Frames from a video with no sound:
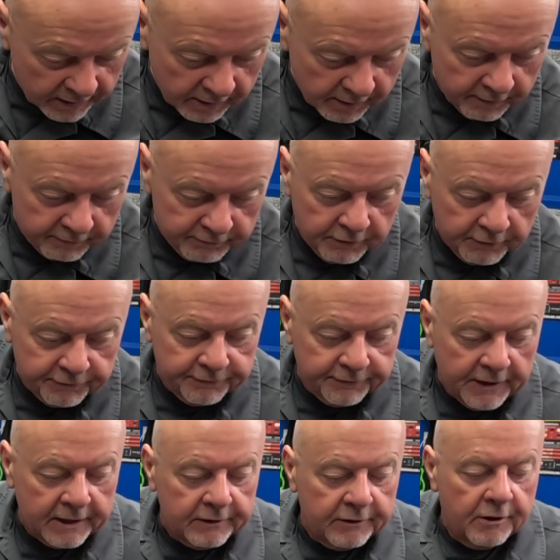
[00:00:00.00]
of the
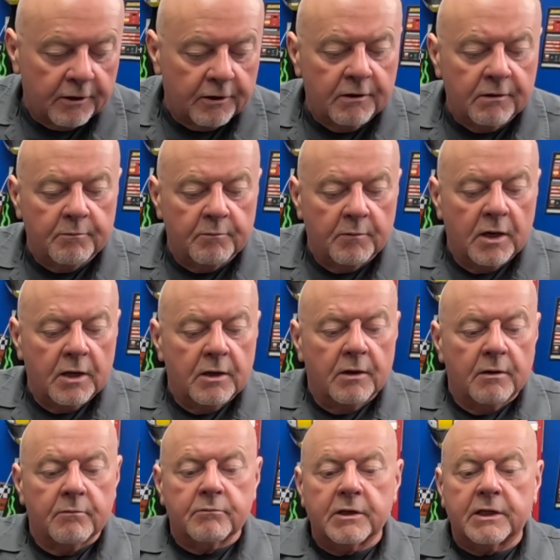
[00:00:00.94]
fender,
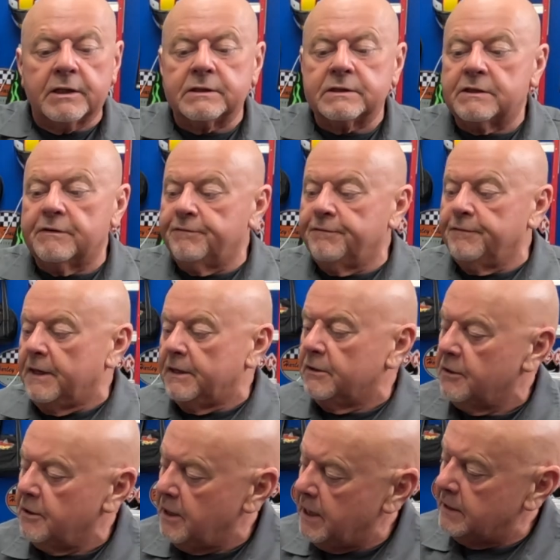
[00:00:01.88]
because the
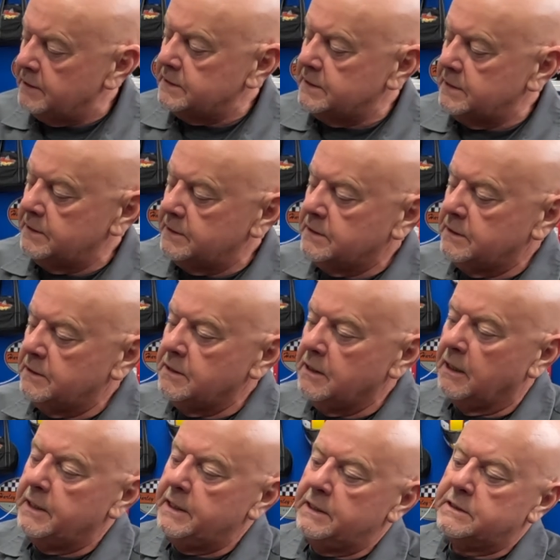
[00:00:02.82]
fender has this
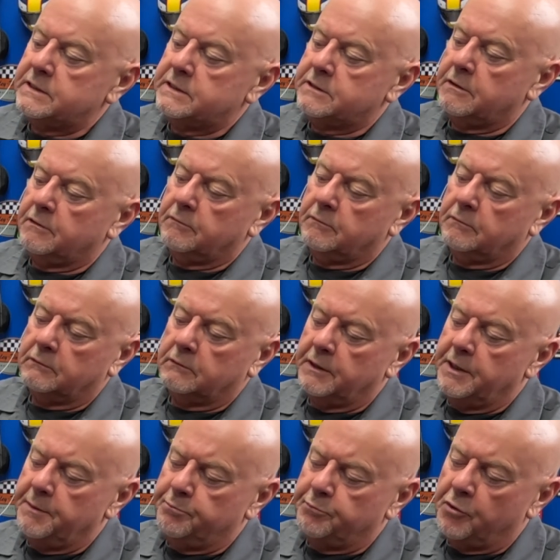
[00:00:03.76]
nice
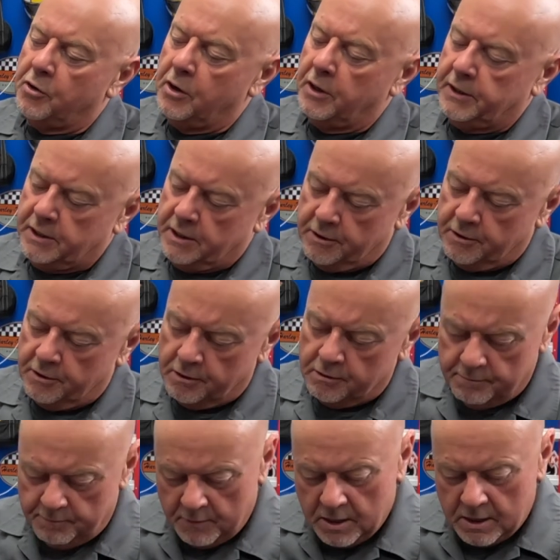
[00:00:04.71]
lip on
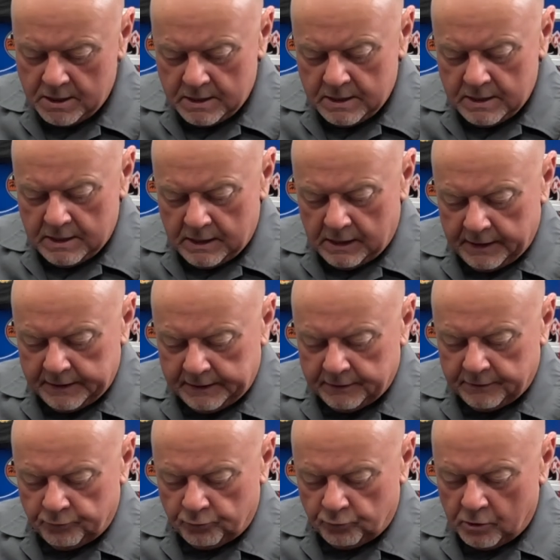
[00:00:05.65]
here. I
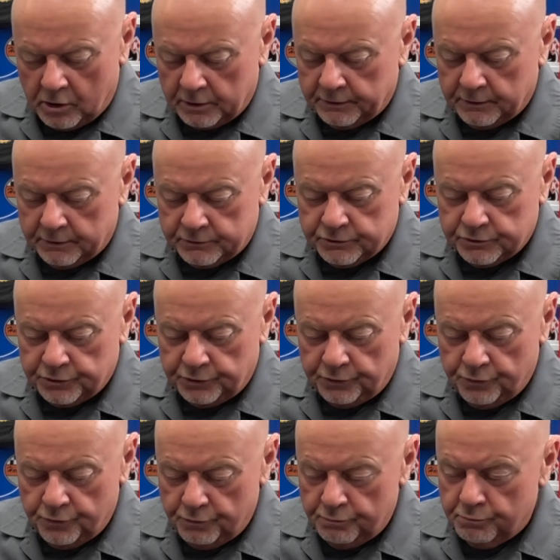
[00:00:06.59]
can run the
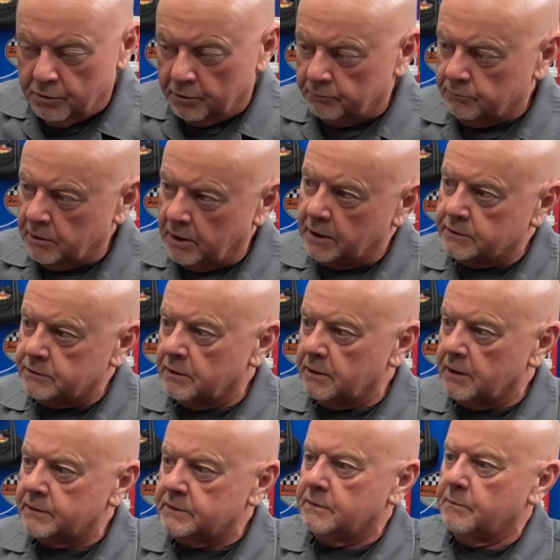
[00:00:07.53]
tube, actually
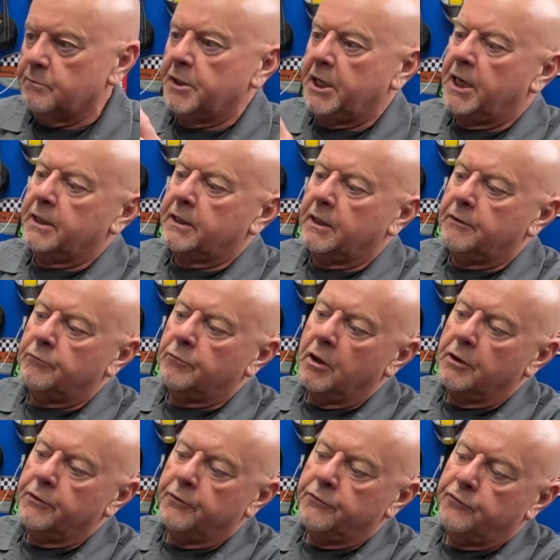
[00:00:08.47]
that's the back end,
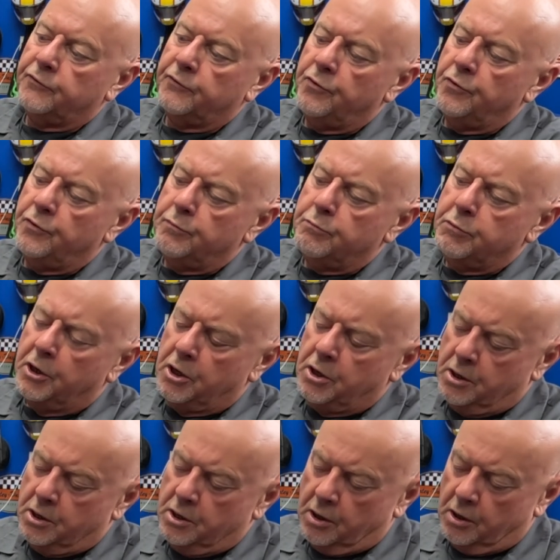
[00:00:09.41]
run the tube
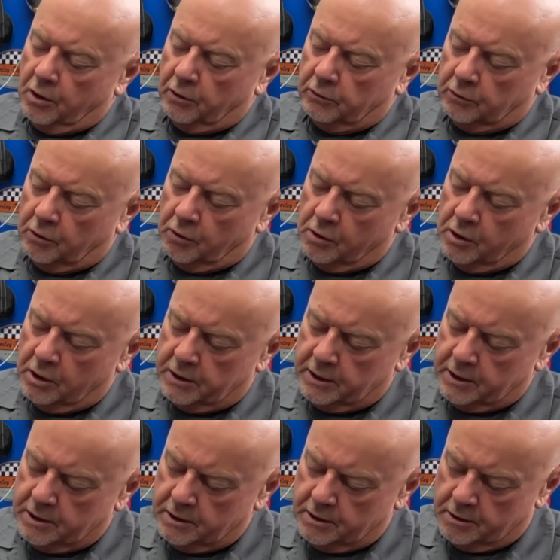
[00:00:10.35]
along
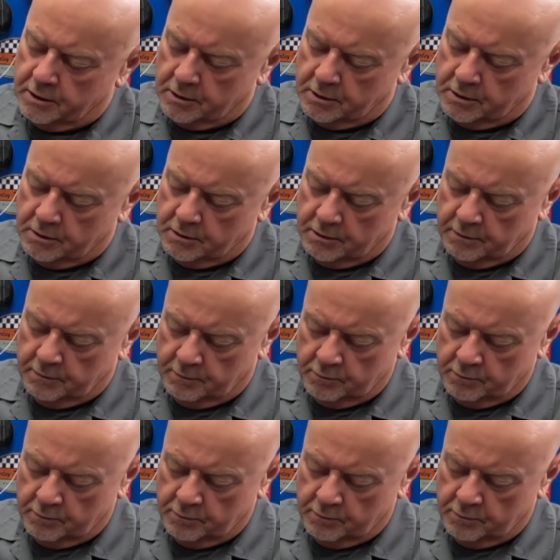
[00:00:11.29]
here